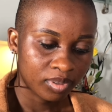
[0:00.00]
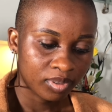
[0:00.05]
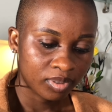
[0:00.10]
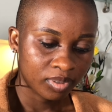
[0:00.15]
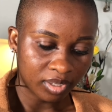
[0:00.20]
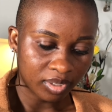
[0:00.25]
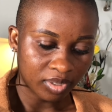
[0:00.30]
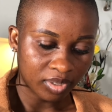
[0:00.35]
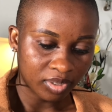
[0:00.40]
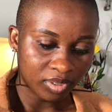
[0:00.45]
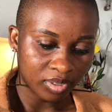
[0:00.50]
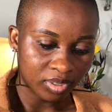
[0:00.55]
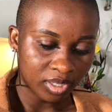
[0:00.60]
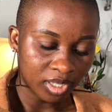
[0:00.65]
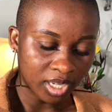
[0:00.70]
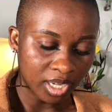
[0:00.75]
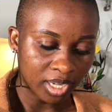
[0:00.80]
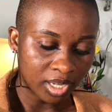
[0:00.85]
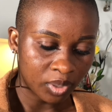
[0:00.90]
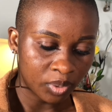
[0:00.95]
You can see
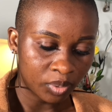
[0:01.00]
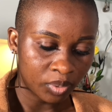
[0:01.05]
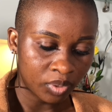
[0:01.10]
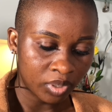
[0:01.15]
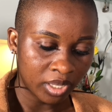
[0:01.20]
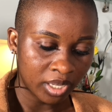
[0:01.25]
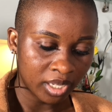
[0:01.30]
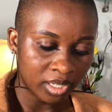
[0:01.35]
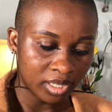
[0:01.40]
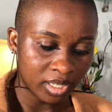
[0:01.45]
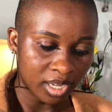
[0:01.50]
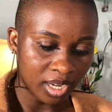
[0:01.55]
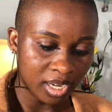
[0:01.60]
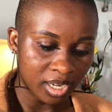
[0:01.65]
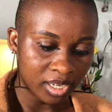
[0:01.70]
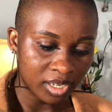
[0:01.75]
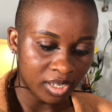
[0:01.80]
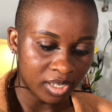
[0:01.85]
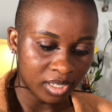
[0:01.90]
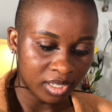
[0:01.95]
our logo gets
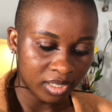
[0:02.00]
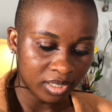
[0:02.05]
added.